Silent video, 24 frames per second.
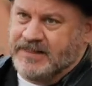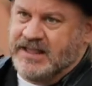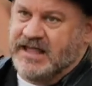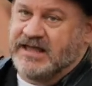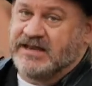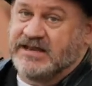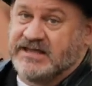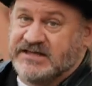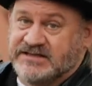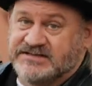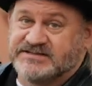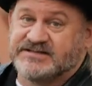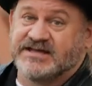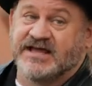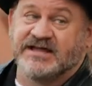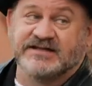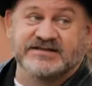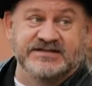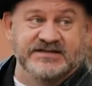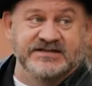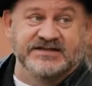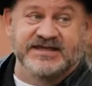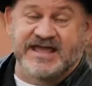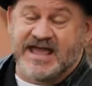And he
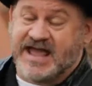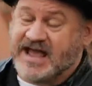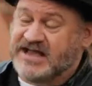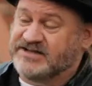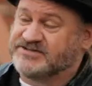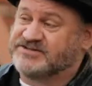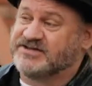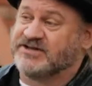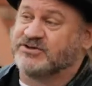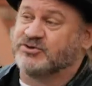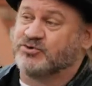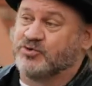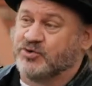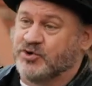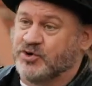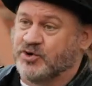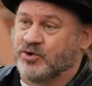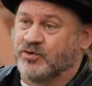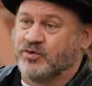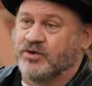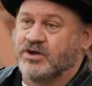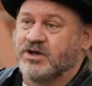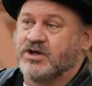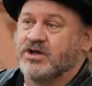said to cast and
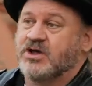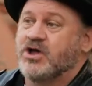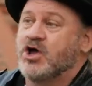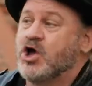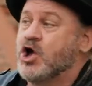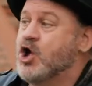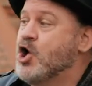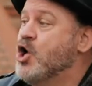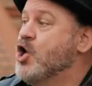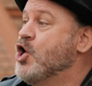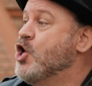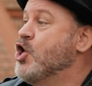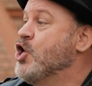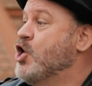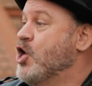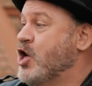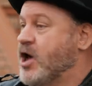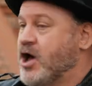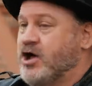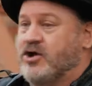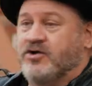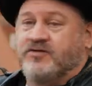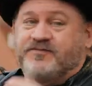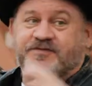crew,
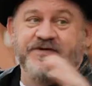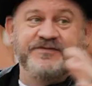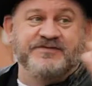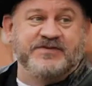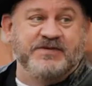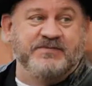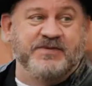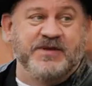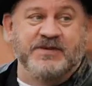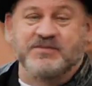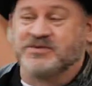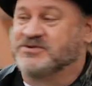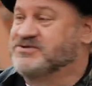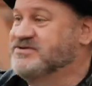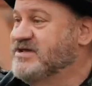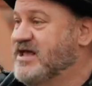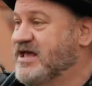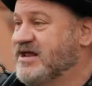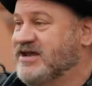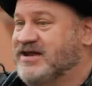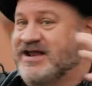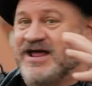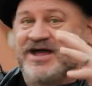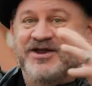150 people
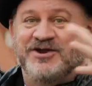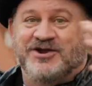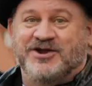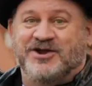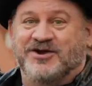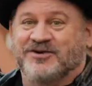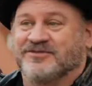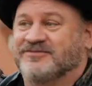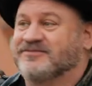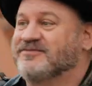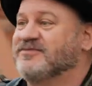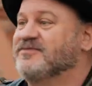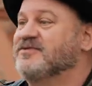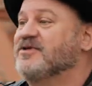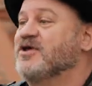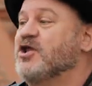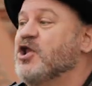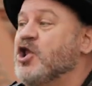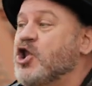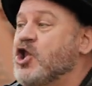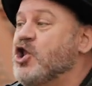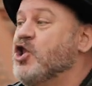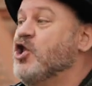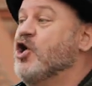standing out here.
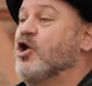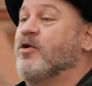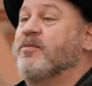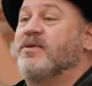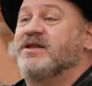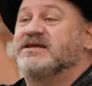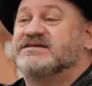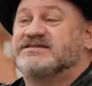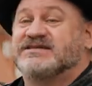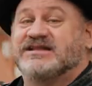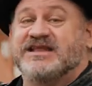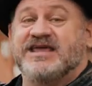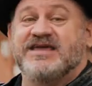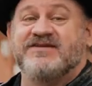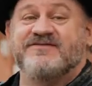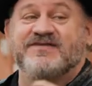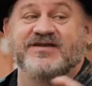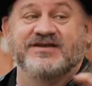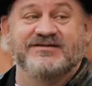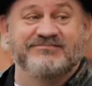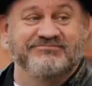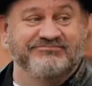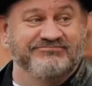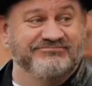Nobody's
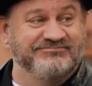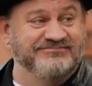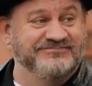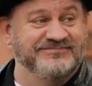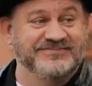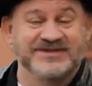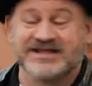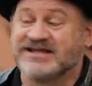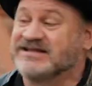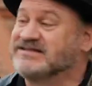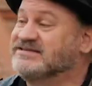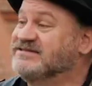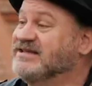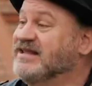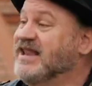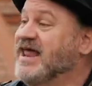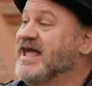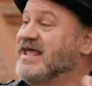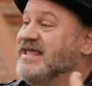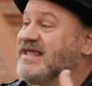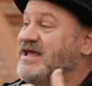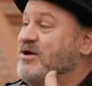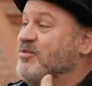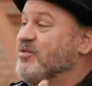leaving till
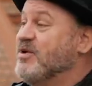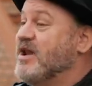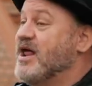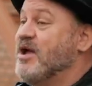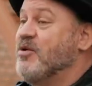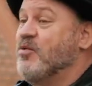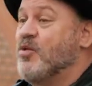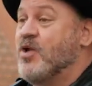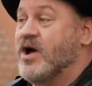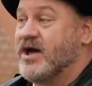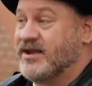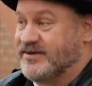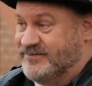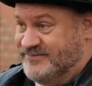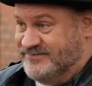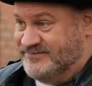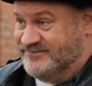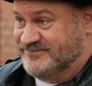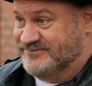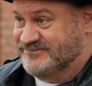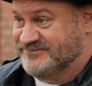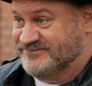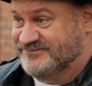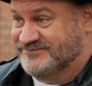I get what I want.
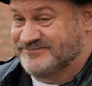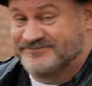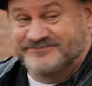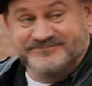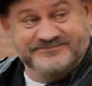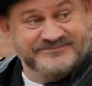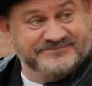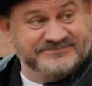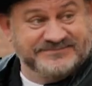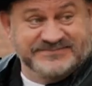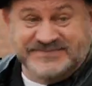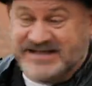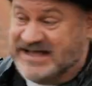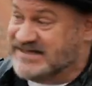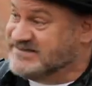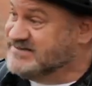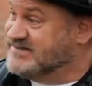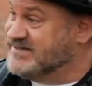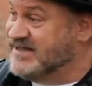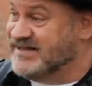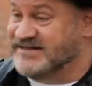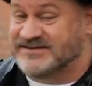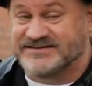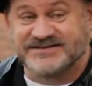
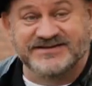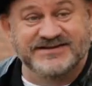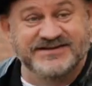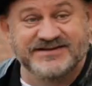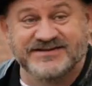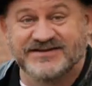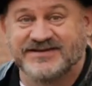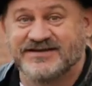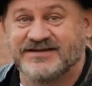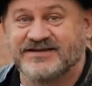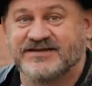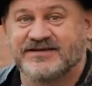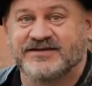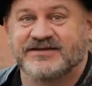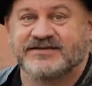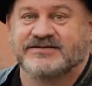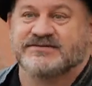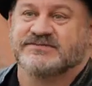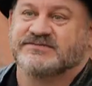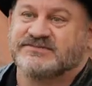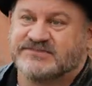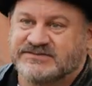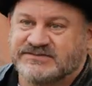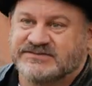That's it.
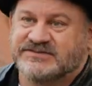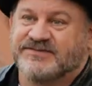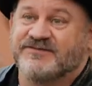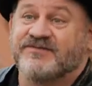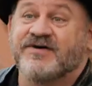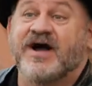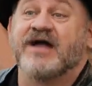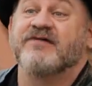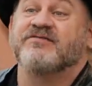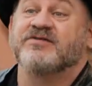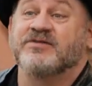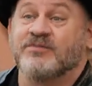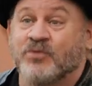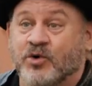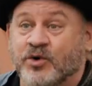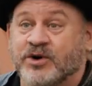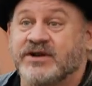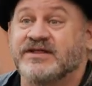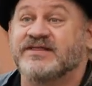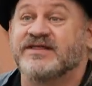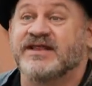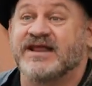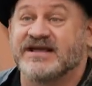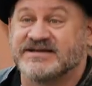5
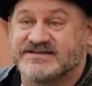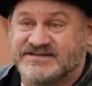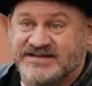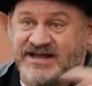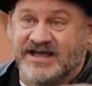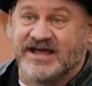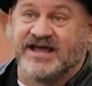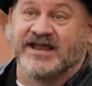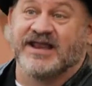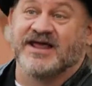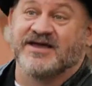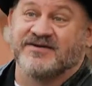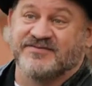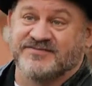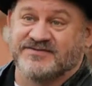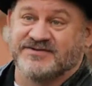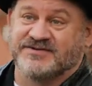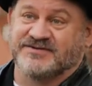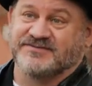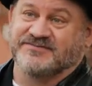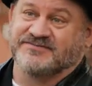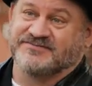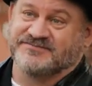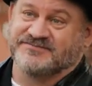a.m. the next day I left.